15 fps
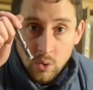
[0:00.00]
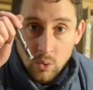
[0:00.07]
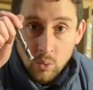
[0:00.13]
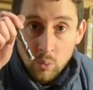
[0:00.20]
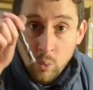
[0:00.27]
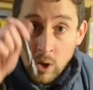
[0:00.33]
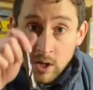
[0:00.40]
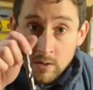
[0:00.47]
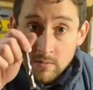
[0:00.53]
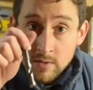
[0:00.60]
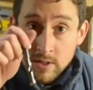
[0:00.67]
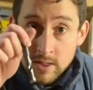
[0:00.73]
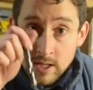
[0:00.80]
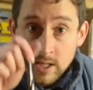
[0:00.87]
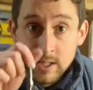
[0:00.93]
One of
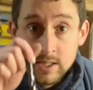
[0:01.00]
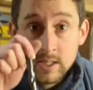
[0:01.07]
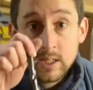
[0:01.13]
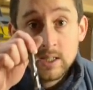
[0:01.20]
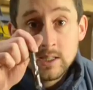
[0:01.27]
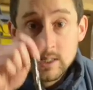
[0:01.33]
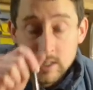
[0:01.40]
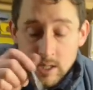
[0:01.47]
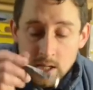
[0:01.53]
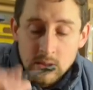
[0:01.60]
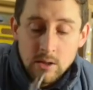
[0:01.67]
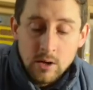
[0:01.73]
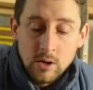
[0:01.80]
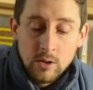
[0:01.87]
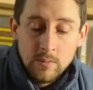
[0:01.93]
the things to consider
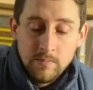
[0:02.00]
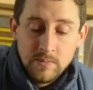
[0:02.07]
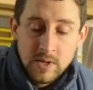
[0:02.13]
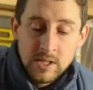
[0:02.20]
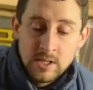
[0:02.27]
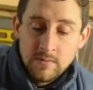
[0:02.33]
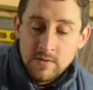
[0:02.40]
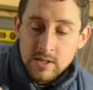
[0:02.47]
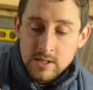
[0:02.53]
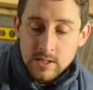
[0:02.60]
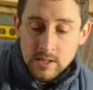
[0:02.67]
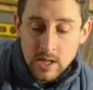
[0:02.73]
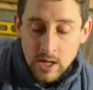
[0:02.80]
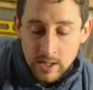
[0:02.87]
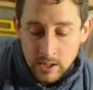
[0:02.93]
though, is if this is
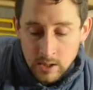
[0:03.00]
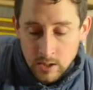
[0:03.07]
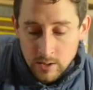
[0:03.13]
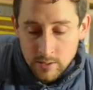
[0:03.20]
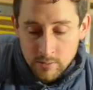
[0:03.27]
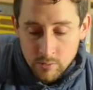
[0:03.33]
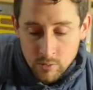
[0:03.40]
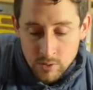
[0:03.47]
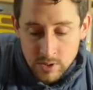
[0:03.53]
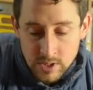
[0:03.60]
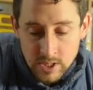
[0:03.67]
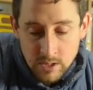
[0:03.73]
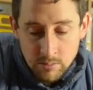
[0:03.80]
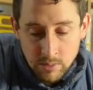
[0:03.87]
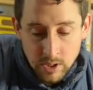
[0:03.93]
cutting through the
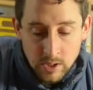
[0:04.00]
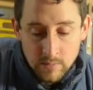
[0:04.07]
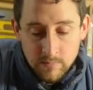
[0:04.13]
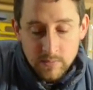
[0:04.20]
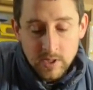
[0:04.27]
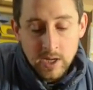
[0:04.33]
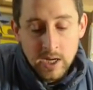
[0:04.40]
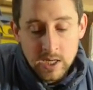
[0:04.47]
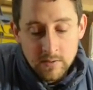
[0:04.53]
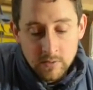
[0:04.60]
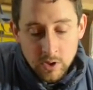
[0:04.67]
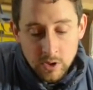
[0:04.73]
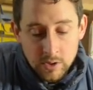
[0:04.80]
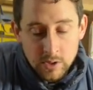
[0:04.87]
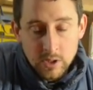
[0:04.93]
timber and you've
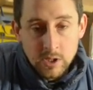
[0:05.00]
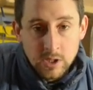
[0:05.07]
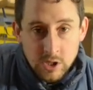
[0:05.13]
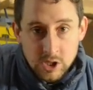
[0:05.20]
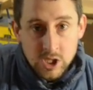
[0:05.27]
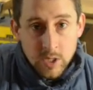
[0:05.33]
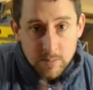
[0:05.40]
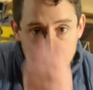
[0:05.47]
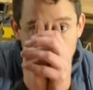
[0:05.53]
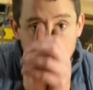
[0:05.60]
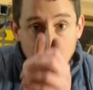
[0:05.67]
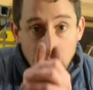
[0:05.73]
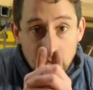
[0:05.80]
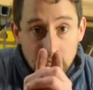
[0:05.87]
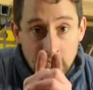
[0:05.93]
got your chips
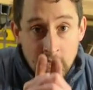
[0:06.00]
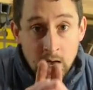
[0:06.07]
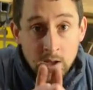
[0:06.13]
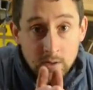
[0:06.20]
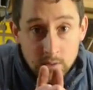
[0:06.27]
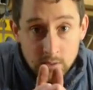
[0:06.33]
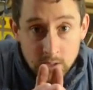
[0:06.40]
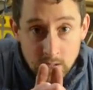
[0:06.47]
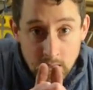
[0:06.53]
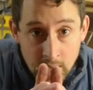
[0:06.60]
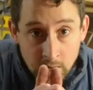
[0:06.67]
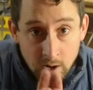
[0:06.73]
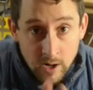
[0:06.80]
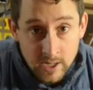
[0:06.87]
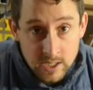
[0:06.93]
flying out
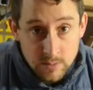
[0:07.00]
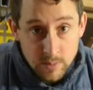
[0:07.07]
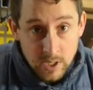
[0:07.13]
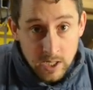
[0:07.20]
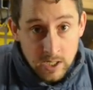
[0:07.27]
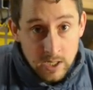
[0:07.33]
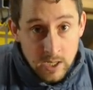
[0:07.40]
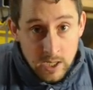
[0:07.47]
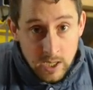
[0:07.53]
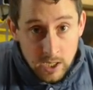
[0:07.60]
at high speed,